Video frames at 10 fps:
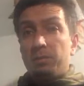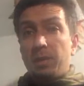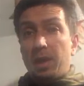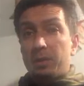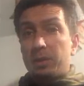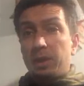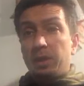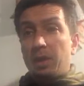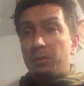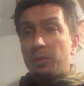How do they
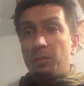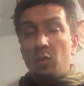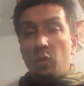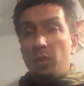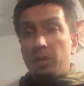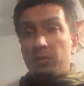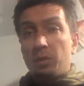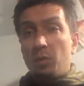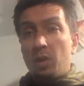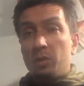get from all over the
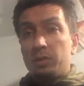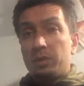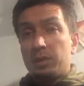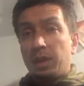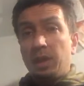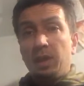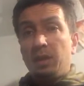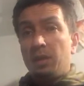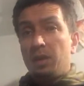world to here?